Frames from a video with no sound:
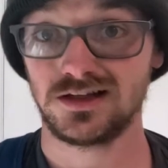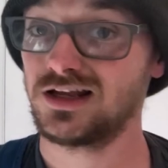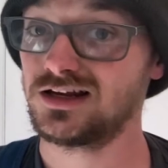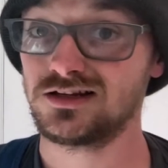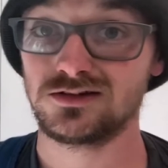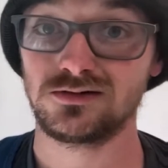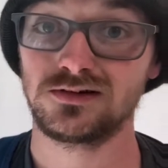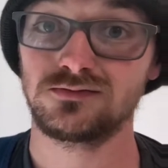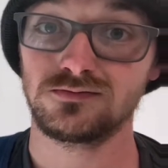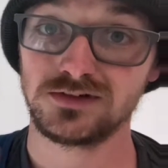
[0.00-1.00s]
And it's
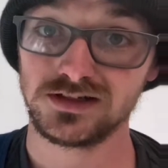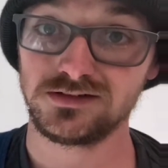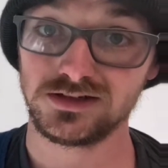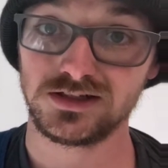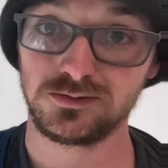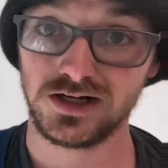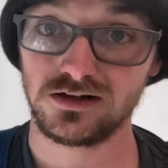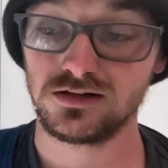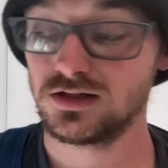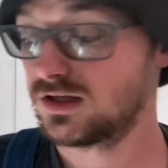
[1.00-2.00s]
doing really, really
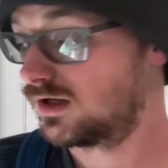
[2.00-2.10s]
well.